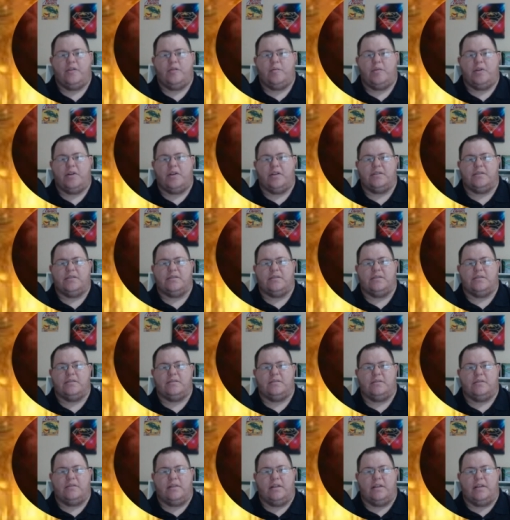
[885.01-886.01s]

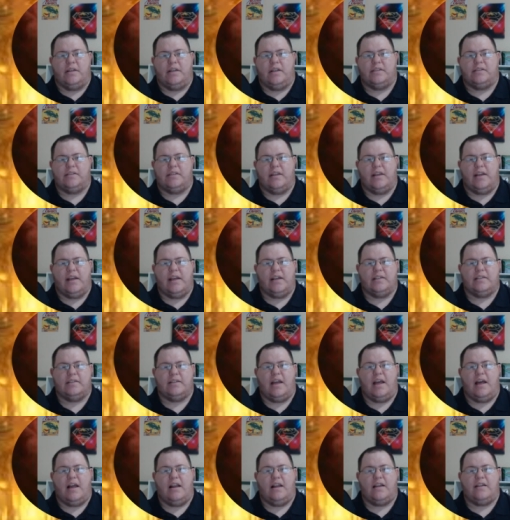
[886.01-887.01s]
because unless they
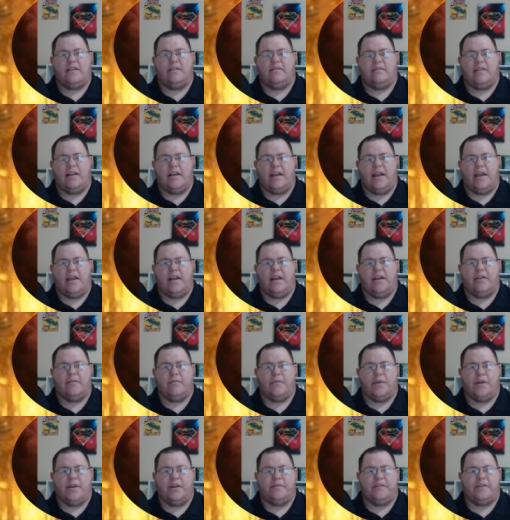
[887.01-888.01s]
exile it, they can't get
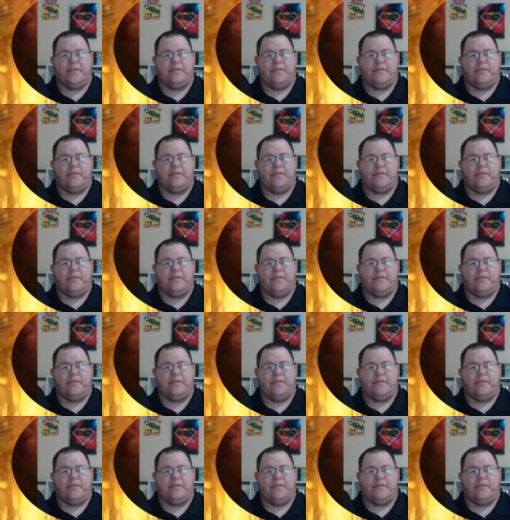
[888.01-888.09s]
rid of it.